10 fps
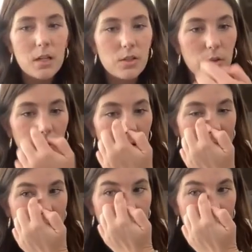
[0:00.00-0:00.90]
So,
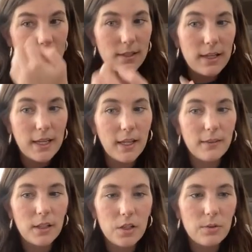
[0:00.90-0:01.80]
grasslands
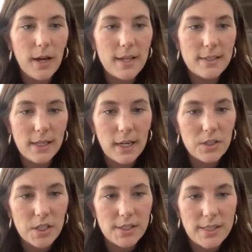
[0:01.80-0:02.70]
in the US, like I
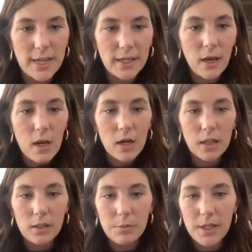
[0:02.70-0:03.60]
just said, are
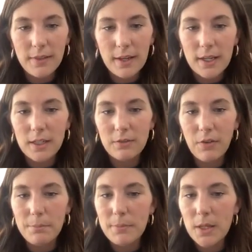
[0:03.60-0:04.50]
going to be in that kind of
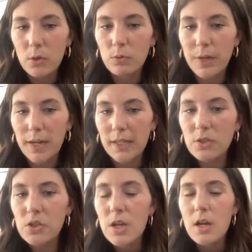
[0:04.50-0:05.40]
middle
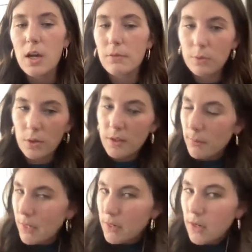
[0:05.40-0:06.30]
range of North
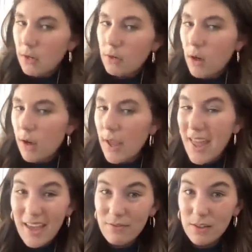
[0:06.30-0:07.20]
America,
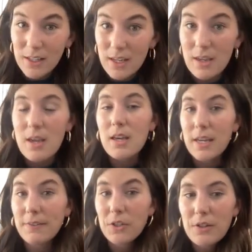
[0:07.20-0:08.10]
heavily
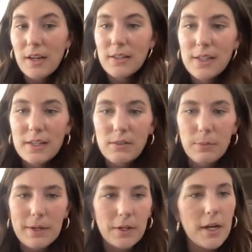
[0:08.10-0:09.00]
in the United States of
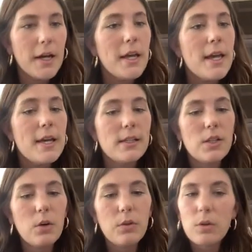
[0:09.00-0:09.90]
America.
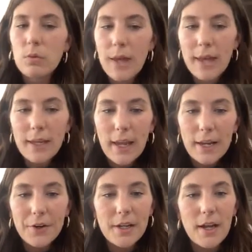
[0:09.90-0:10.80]
So, the red
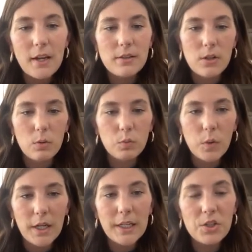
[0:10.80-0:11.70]
area, zone
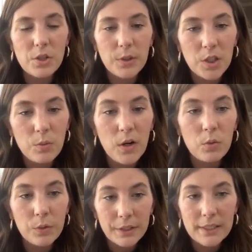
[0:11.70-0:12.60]
one, is showing you where
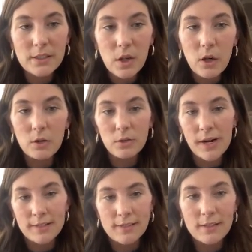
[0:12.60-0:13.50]
really tall
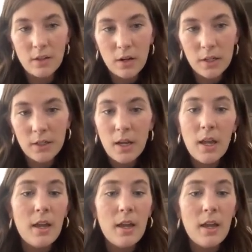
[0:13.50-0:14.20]
grasses are.